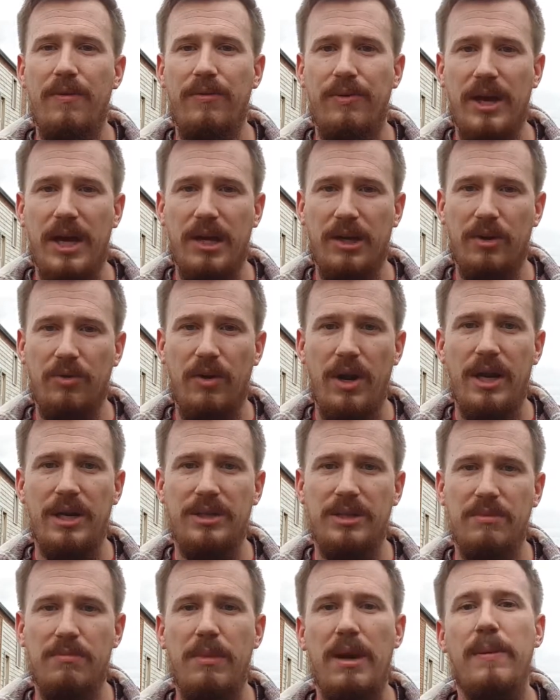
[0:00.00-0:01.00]
of that
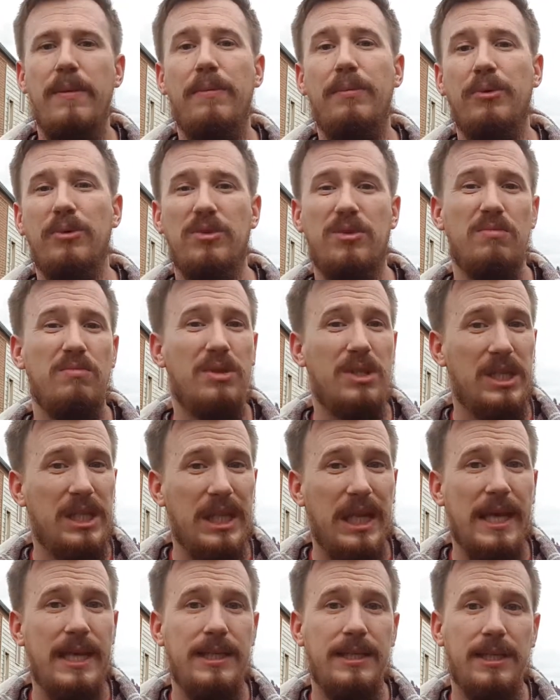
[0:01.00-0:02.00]
grass and maybe put some
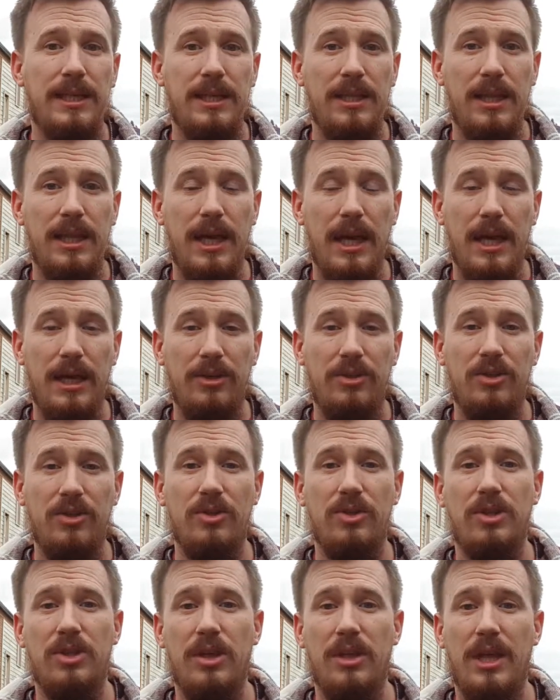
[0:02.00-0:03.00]
slate in there,
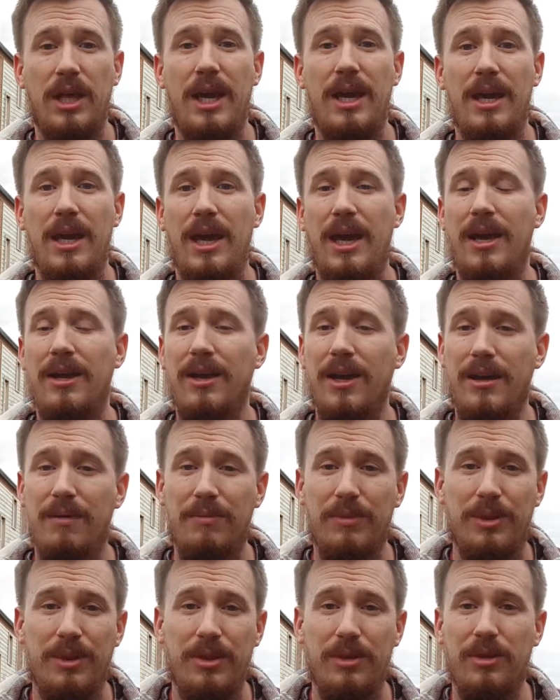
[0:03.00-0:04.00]
just so that
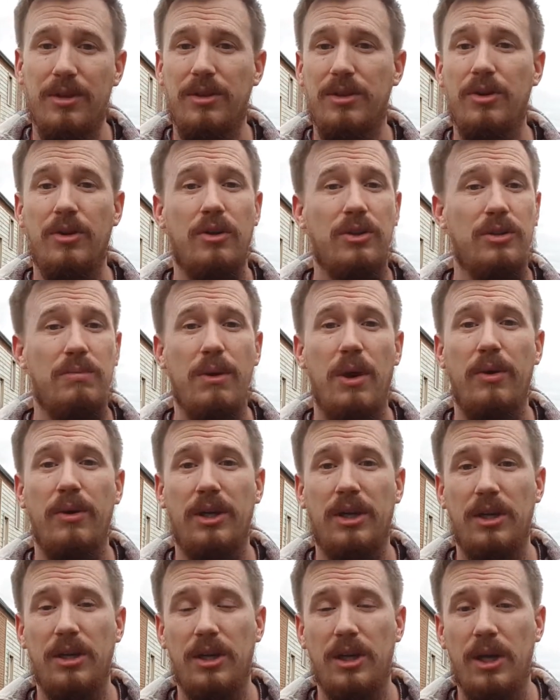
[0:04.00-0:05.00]
the
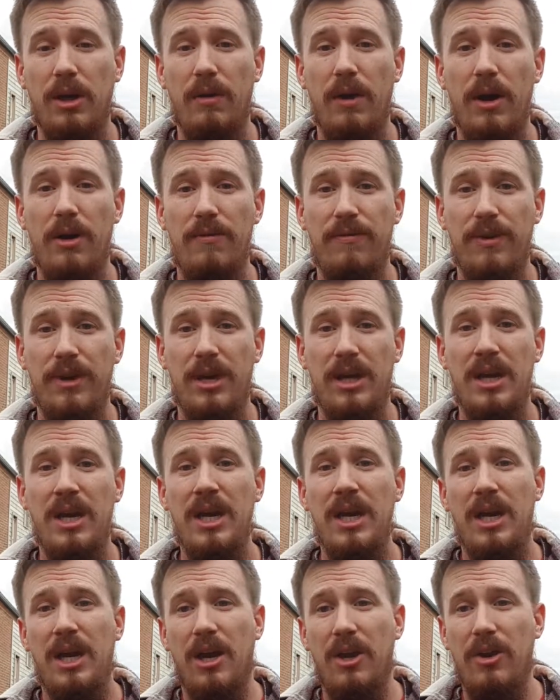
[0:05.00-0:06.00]
Automower can go over
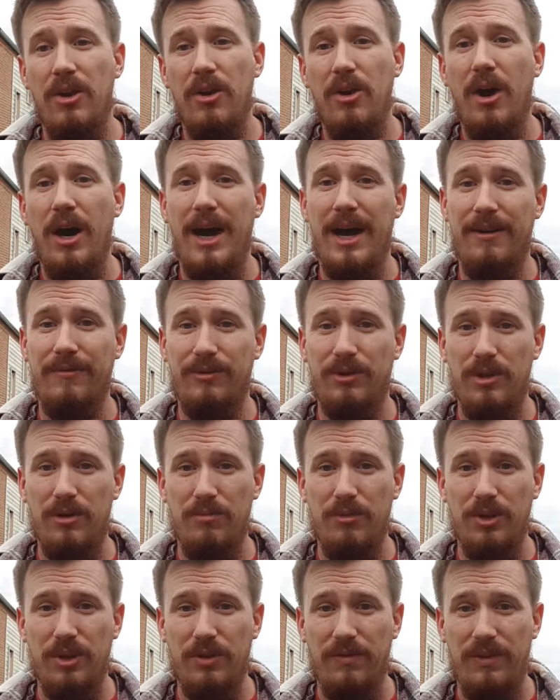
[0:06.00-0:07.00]
and not have too
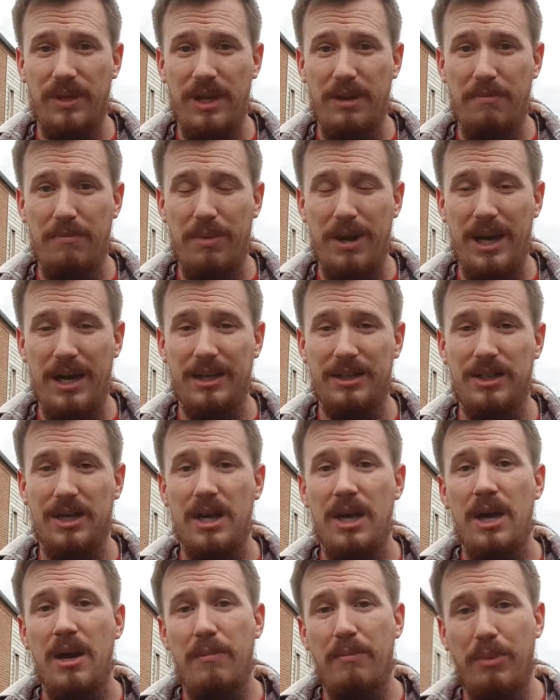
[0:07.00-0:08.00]
much of an impact,
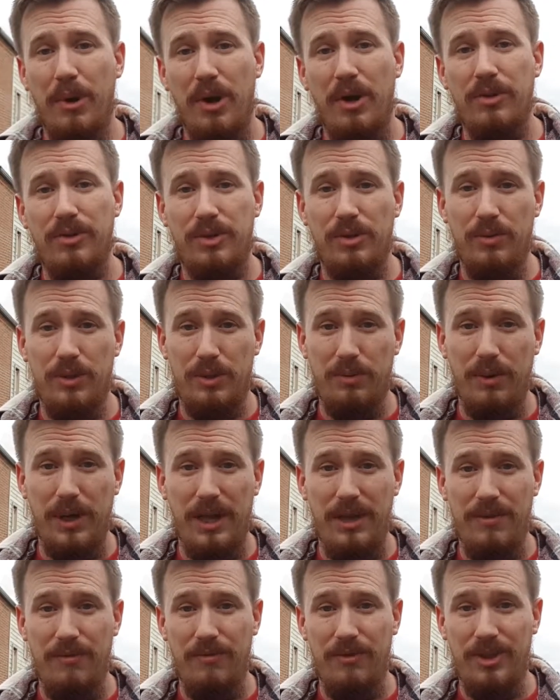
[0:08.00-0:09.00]
but also as
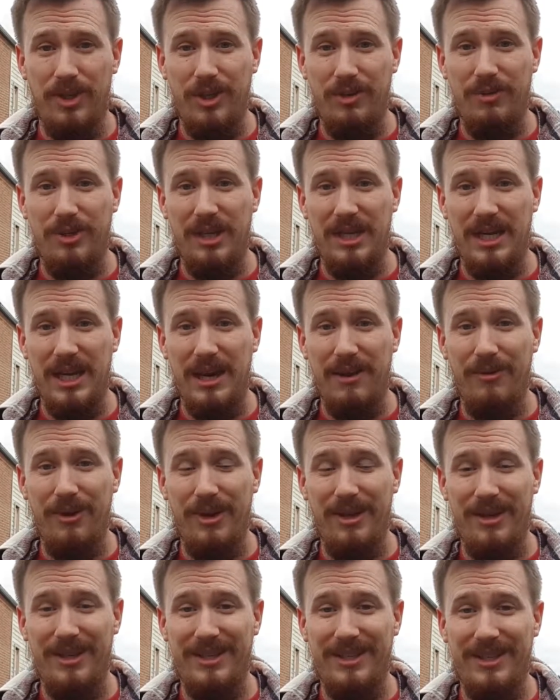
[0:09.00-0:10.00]
well it reduces
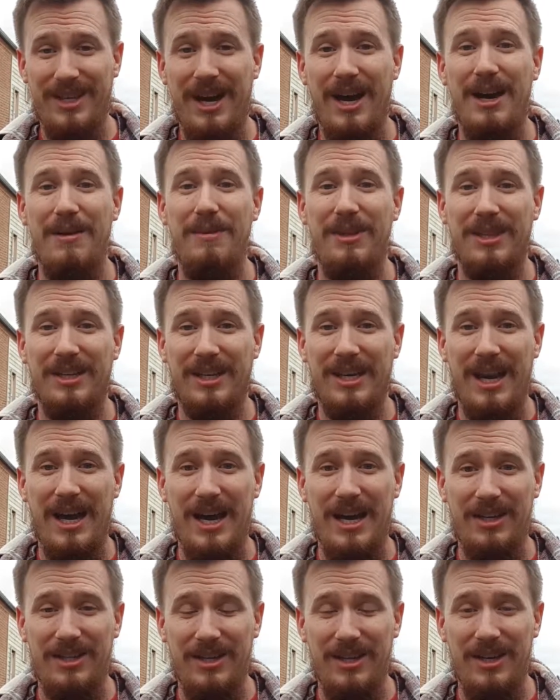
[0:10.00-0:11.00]
our time in the
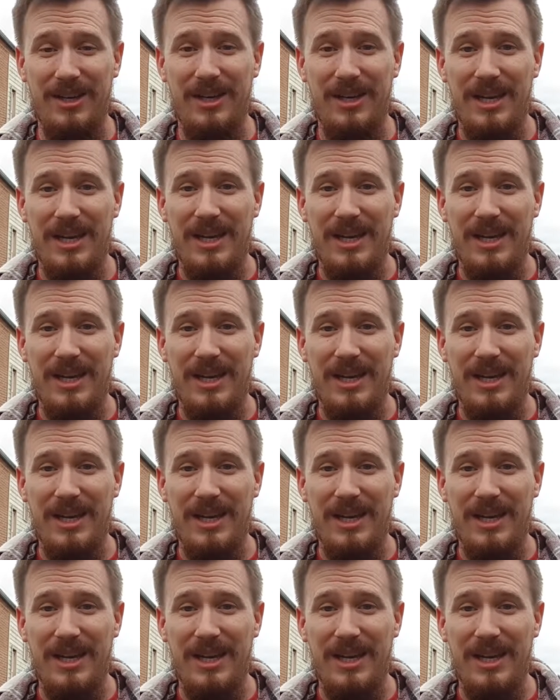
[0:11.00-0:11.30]
garden